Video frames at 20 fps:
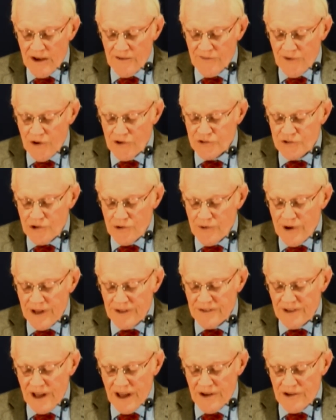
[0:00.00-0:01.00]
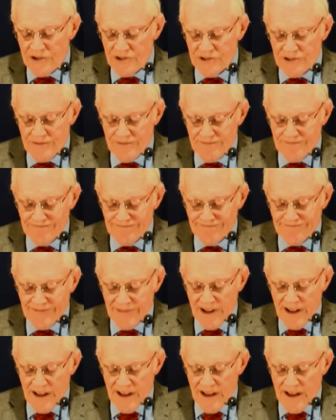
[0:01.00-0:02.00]
1 Corinthians
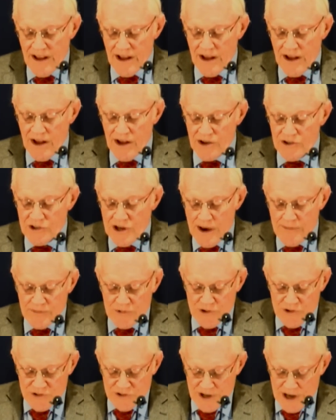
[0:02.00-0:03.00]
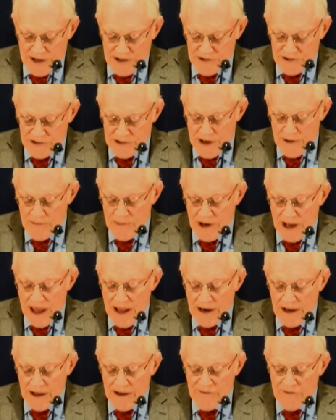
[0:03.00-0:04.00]
chapter 6 and
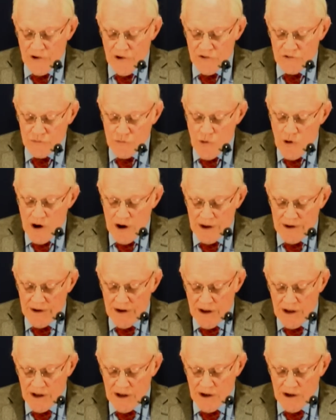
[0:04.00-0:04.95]
beginning in verse 1,